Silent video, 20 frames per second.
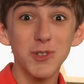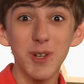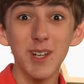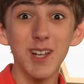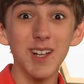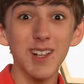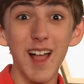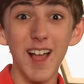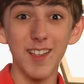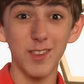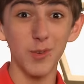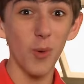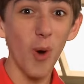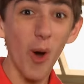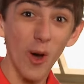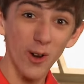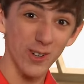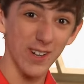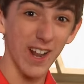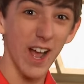Drink a glass of
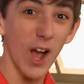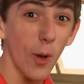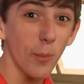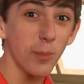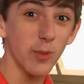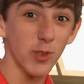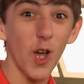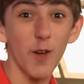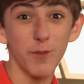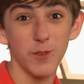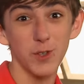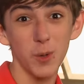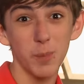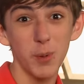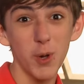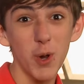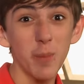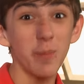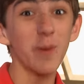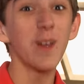water to help soften your
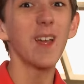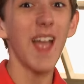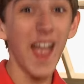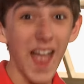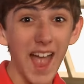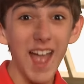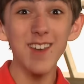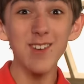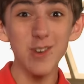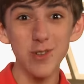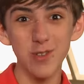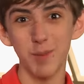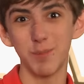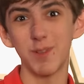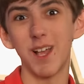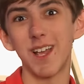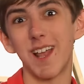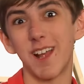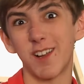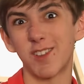poop, and do some
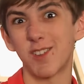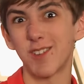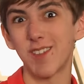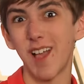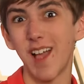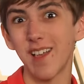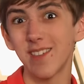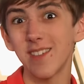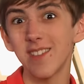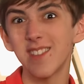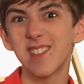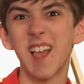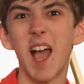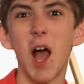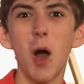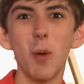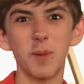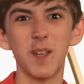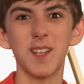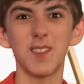light exercises to
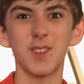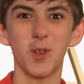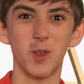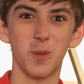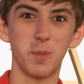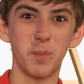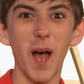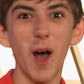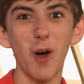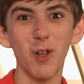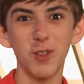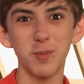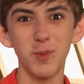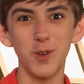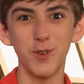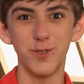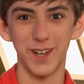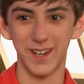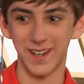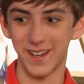help get those bowels
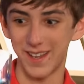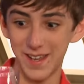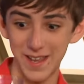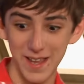moving.